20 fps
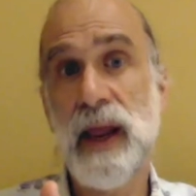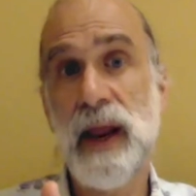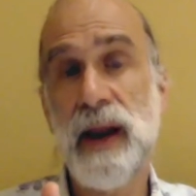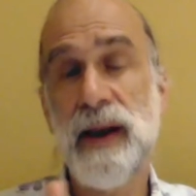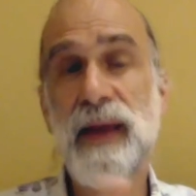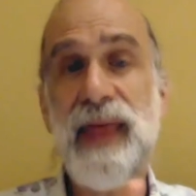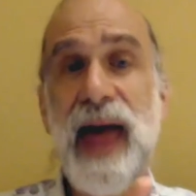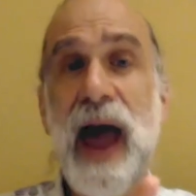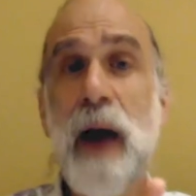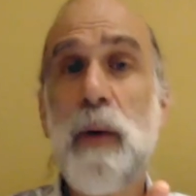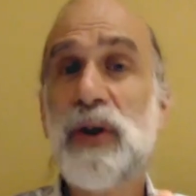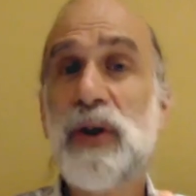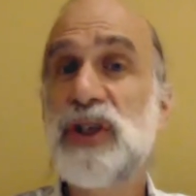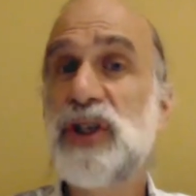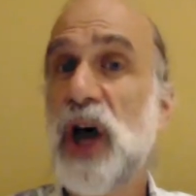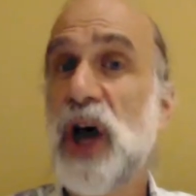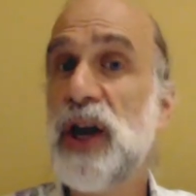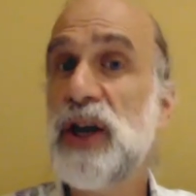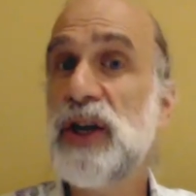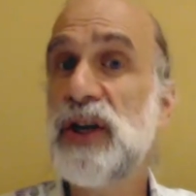Now, that was
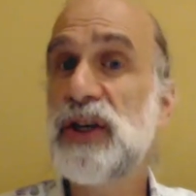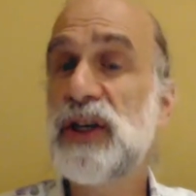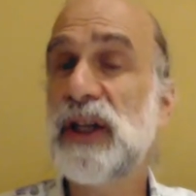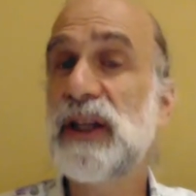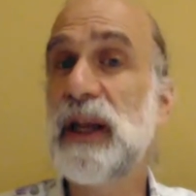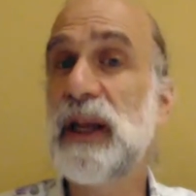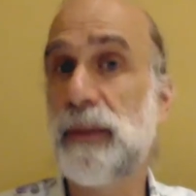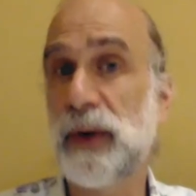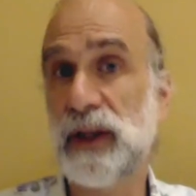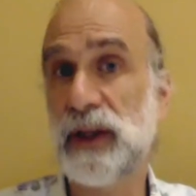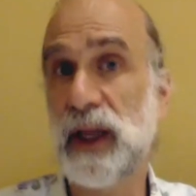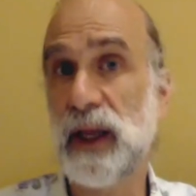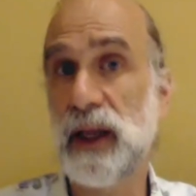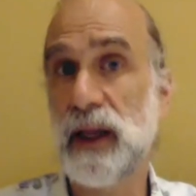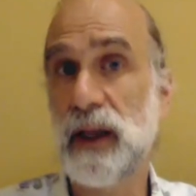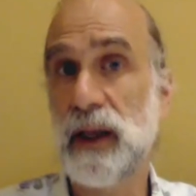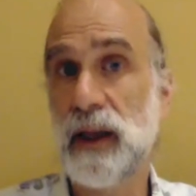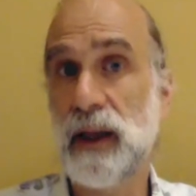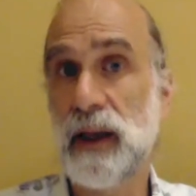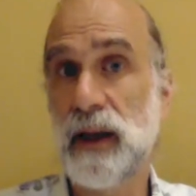done deliberately.
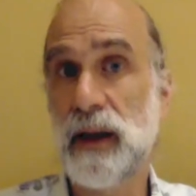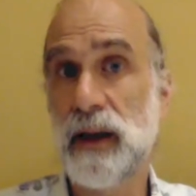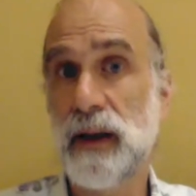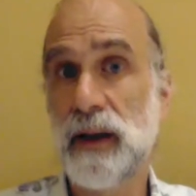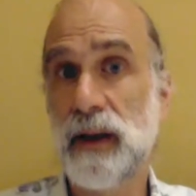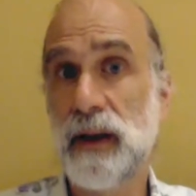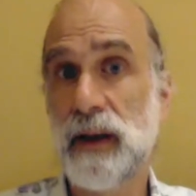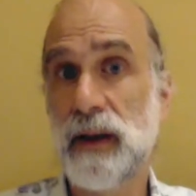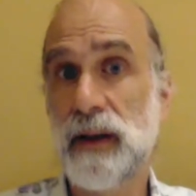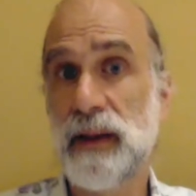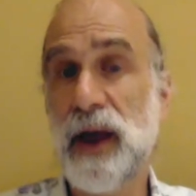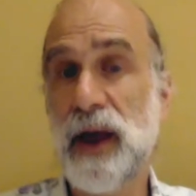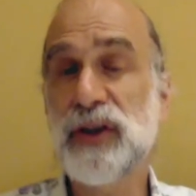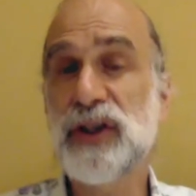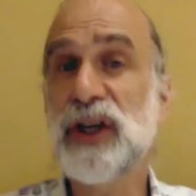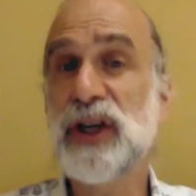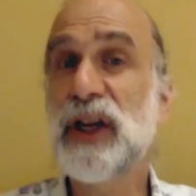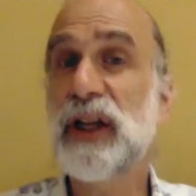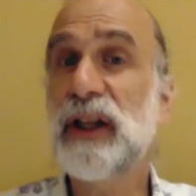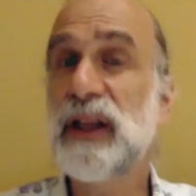That was
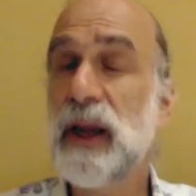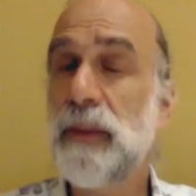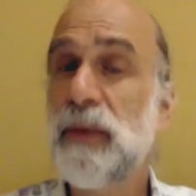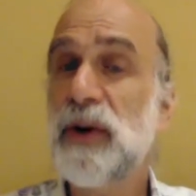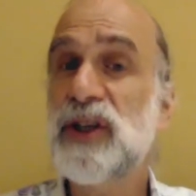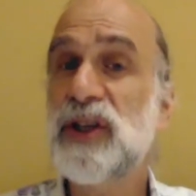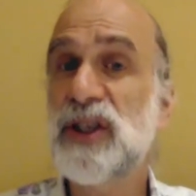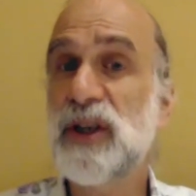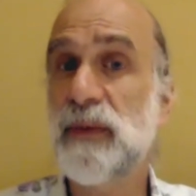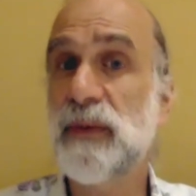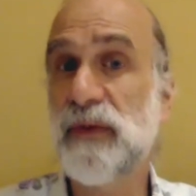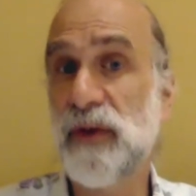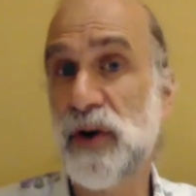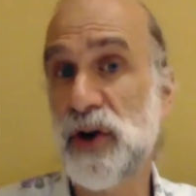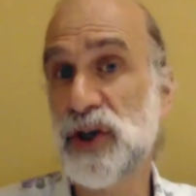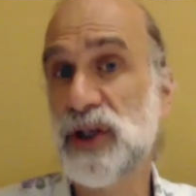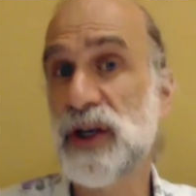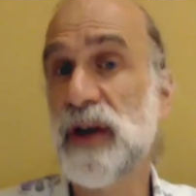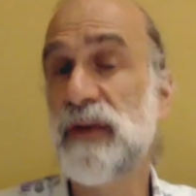a deliberate subversion